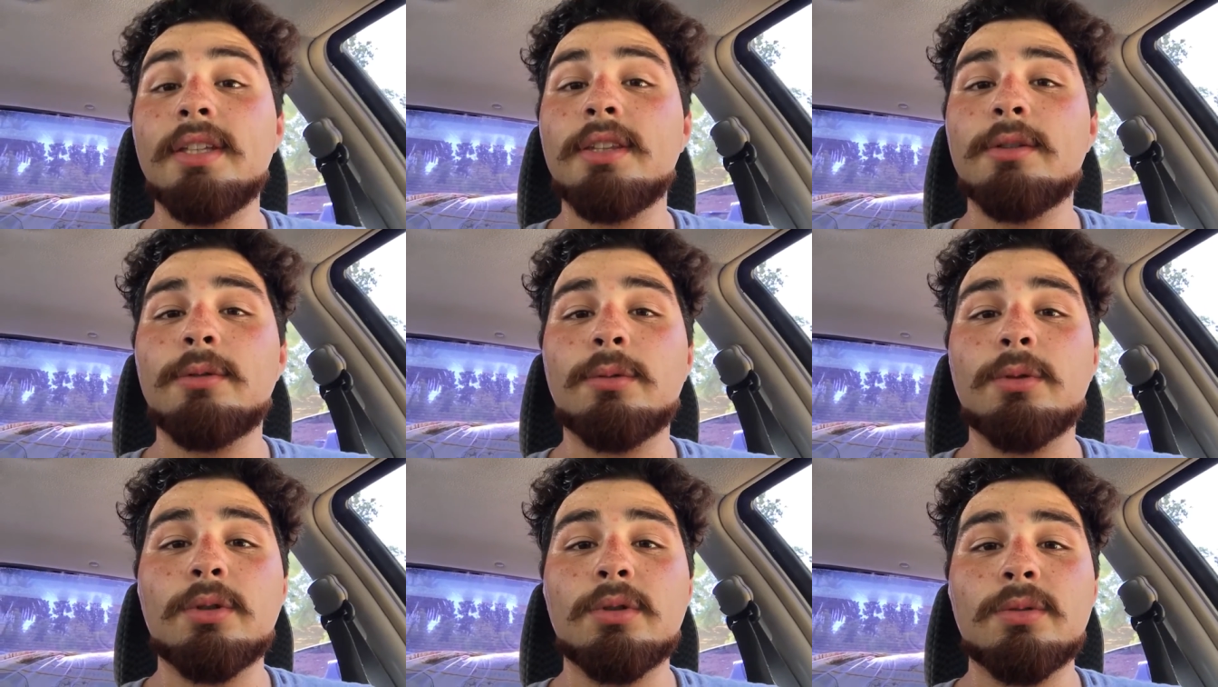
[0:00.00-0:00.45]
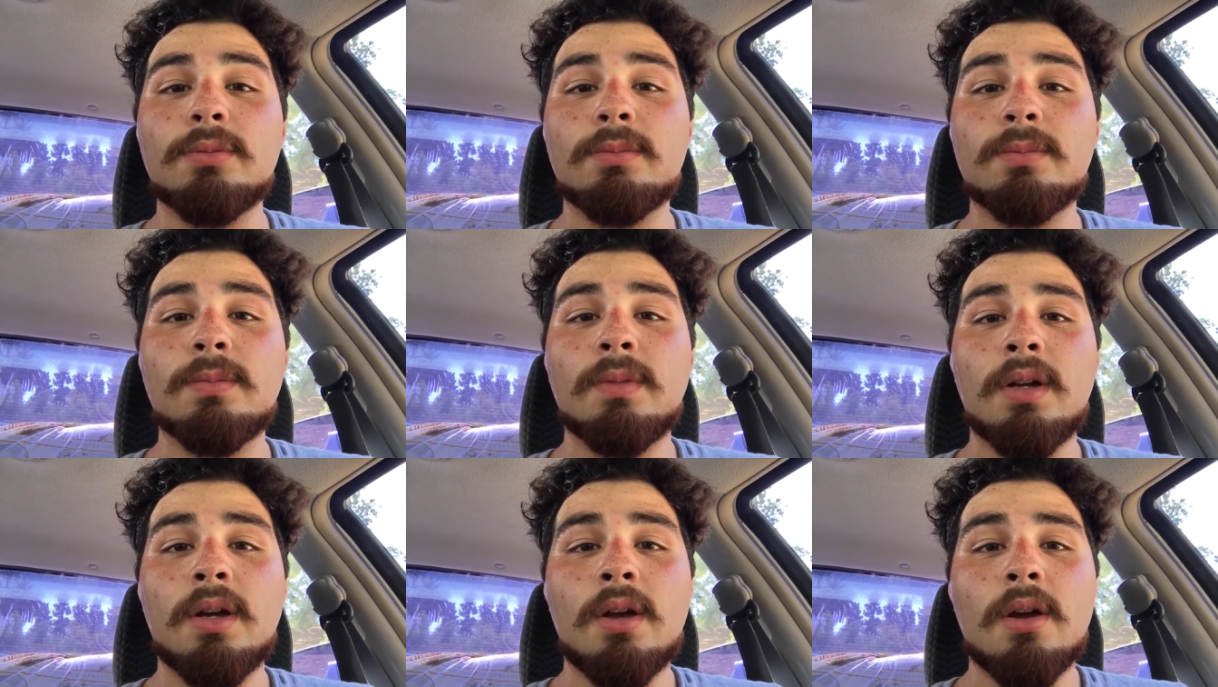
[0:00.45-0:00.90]
in the room
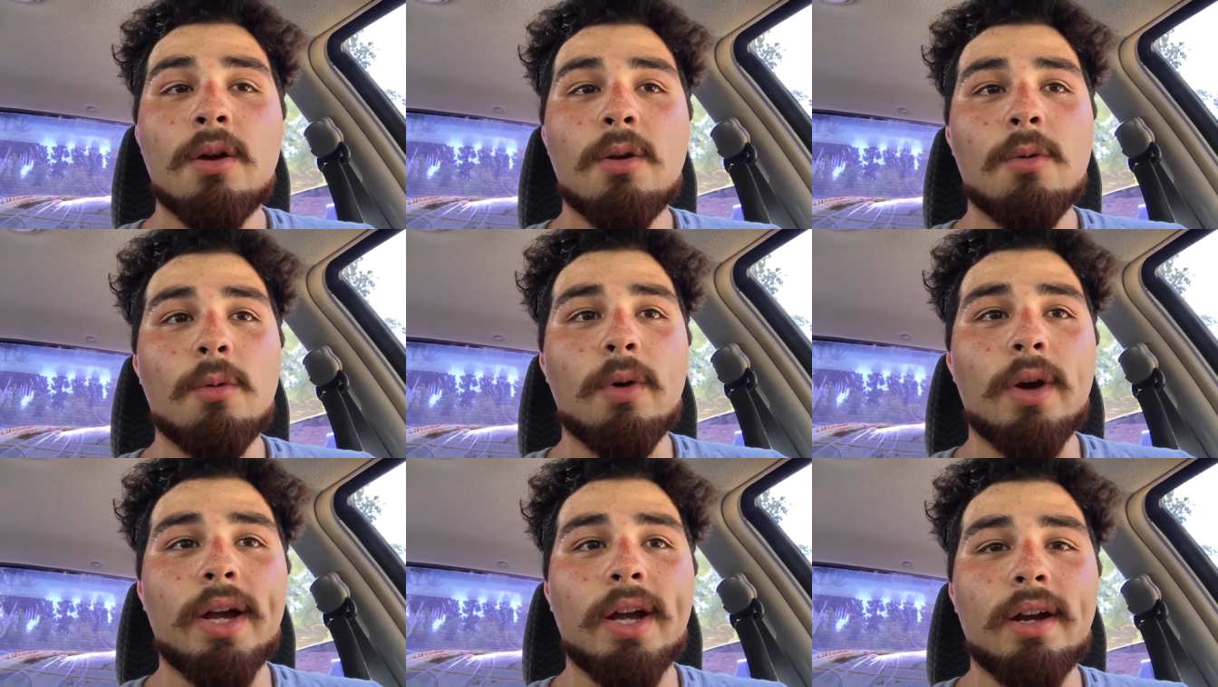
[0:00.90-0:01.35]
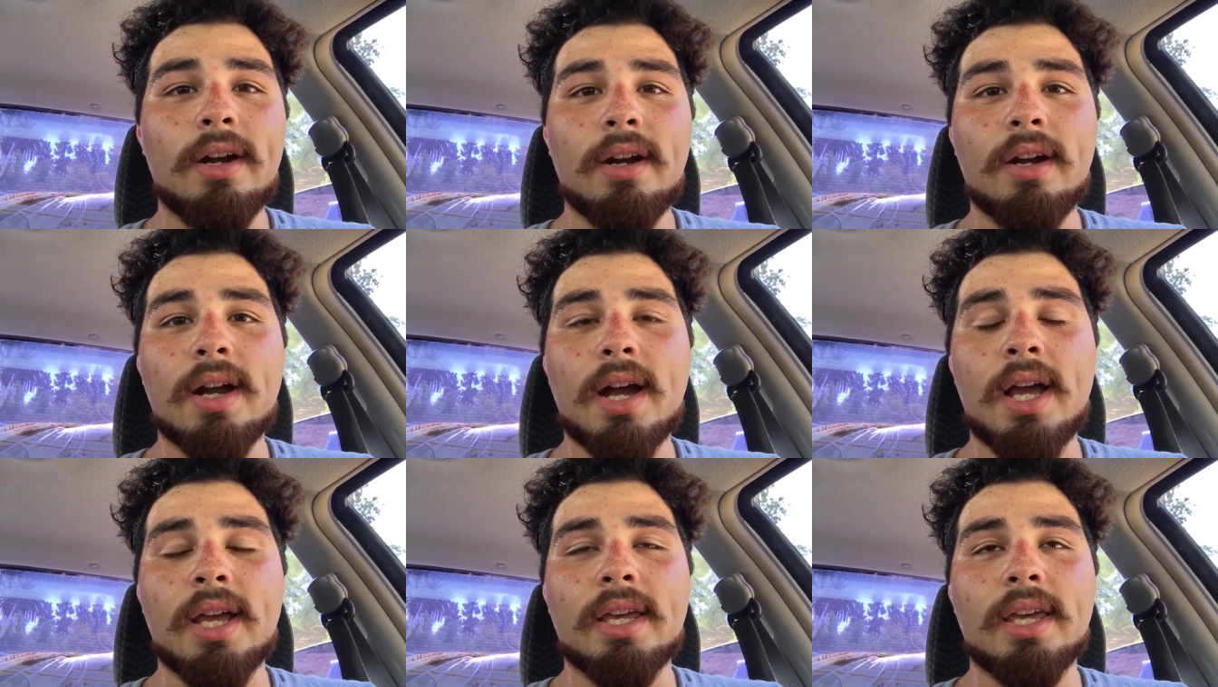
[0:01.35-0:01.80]

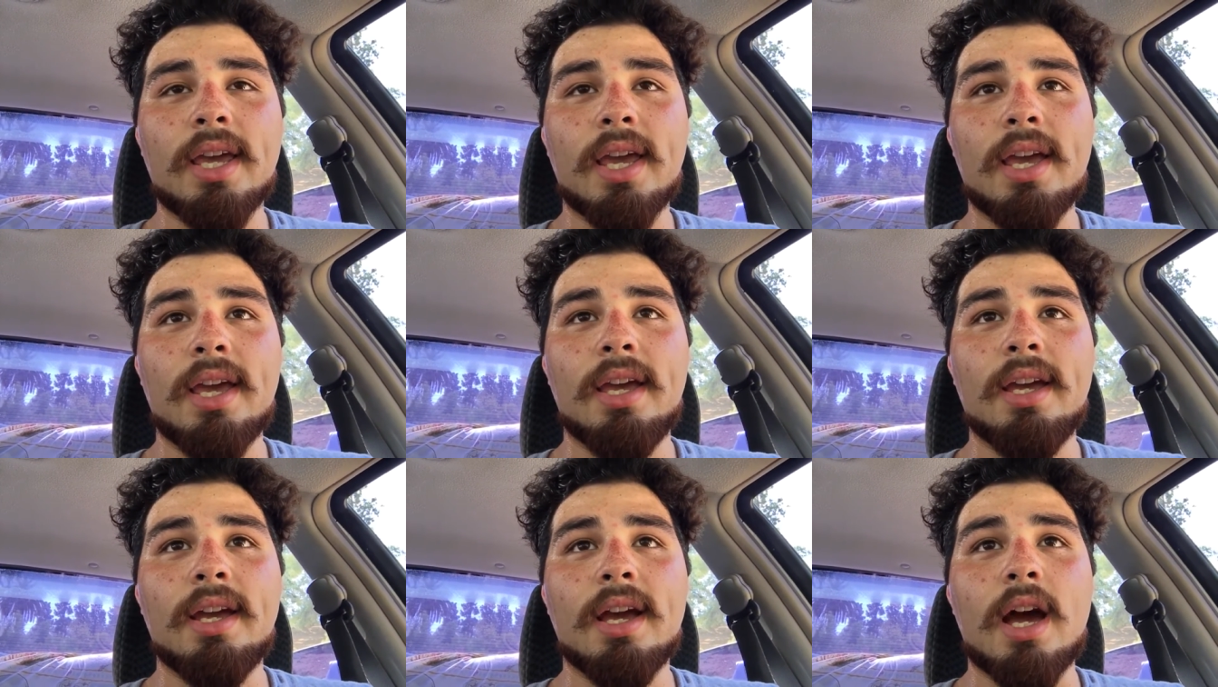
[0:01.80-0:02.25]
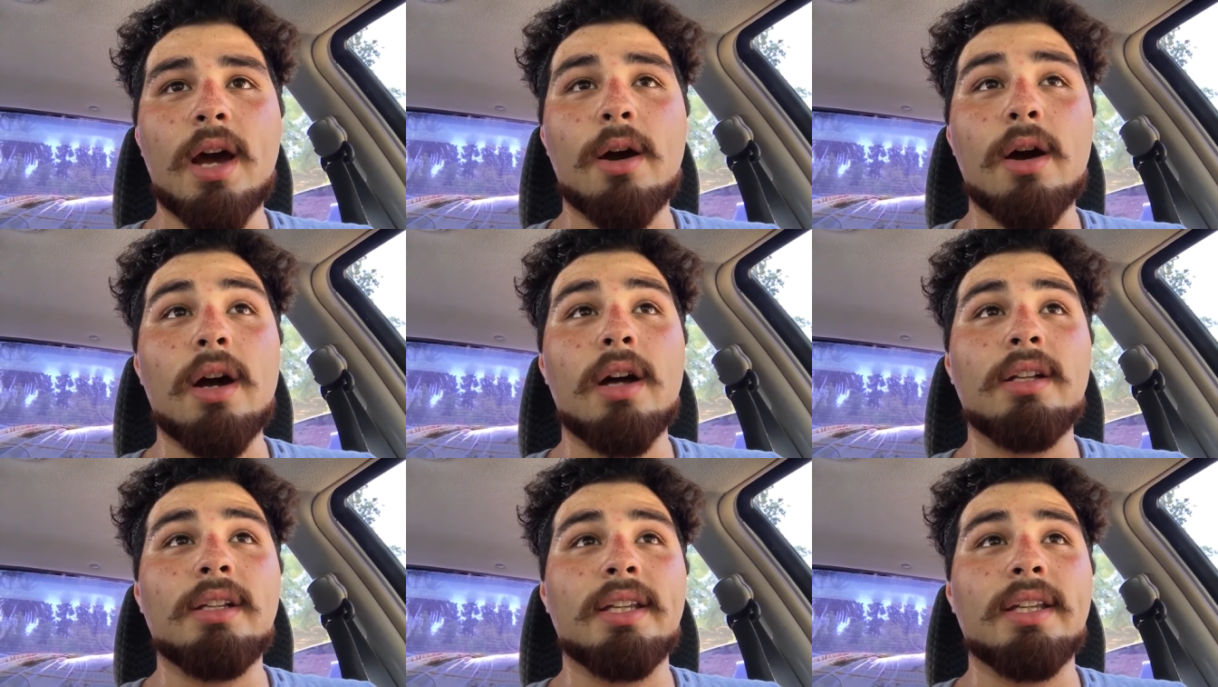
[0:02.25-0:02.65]
where i can't I,